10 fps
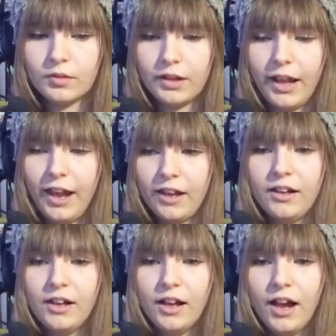Okay.
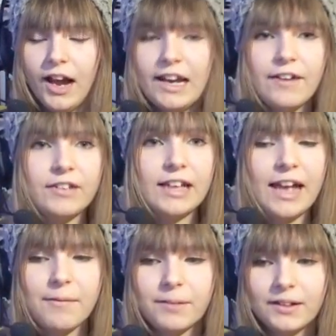I leveled
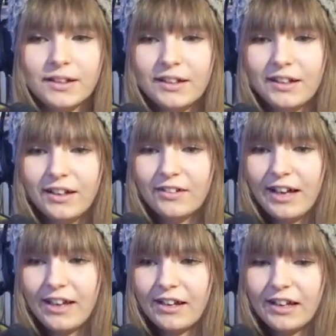up.
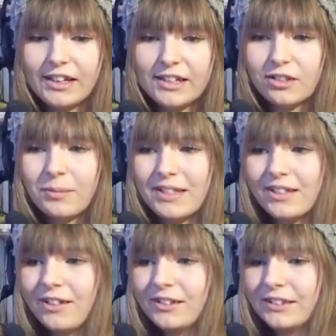Alright? I used all my
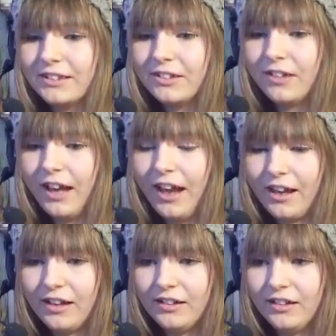souls. So it's
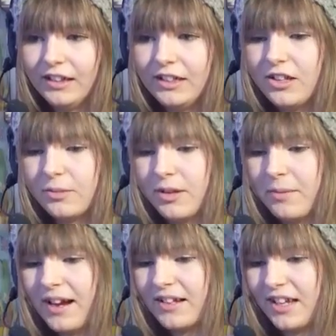okay. I didn't use my
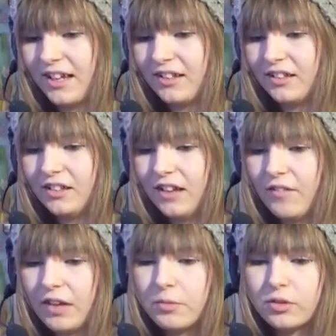humanity. I
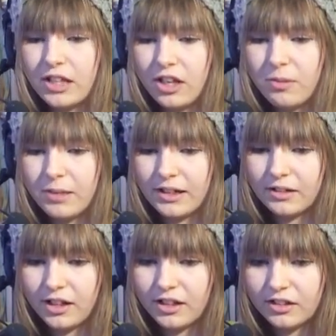think I'm already a human,
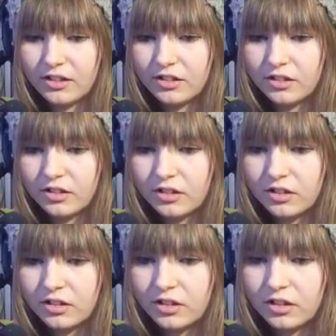aren't I?
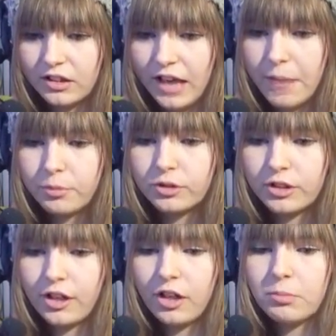Yeah, I'm
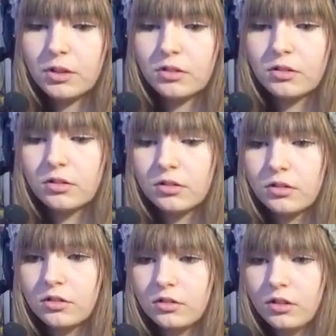already a human.
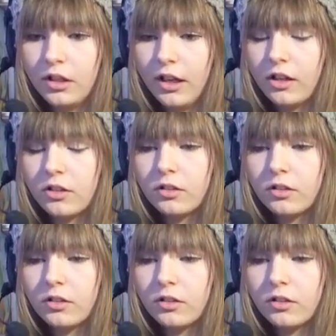Okay.